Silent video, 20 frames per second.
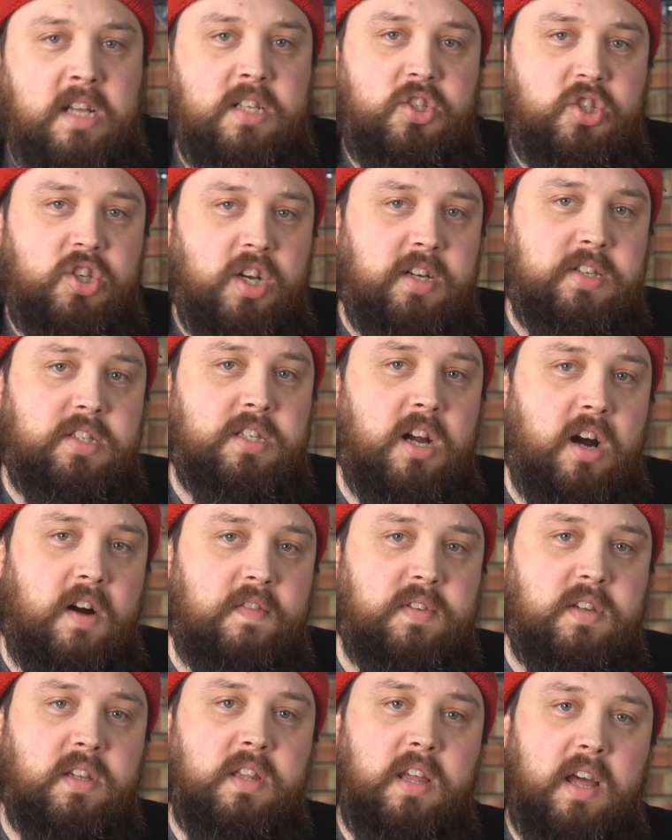just
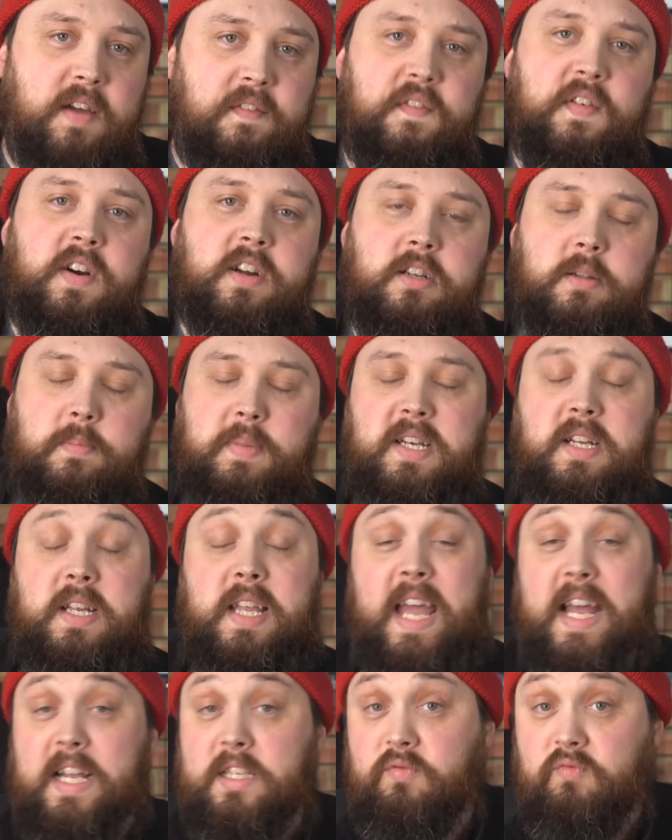after that final bit of
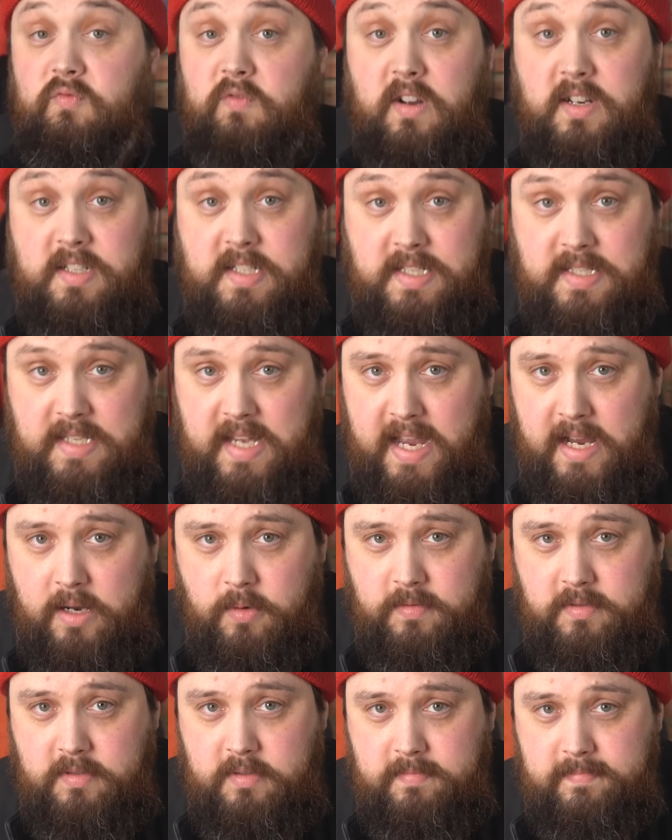gas rushes
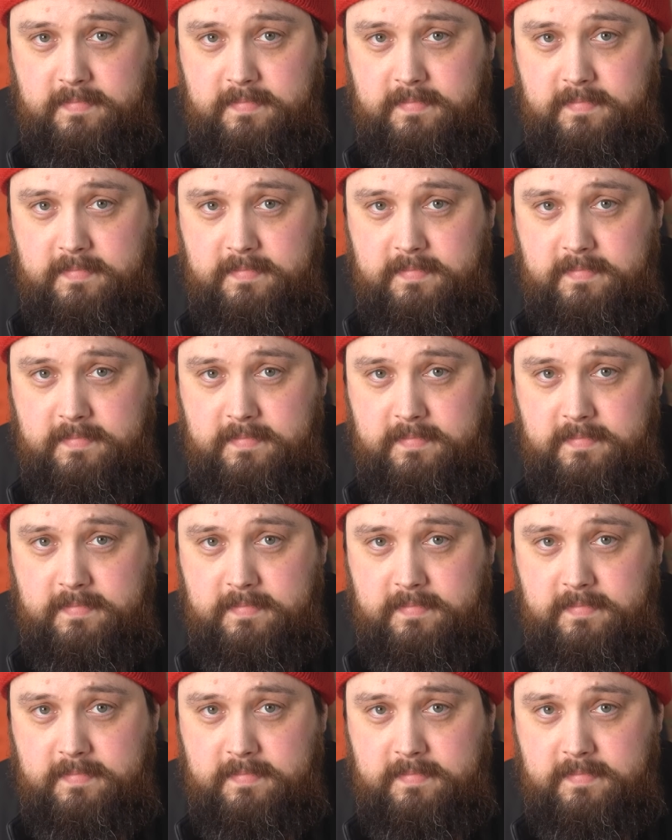out.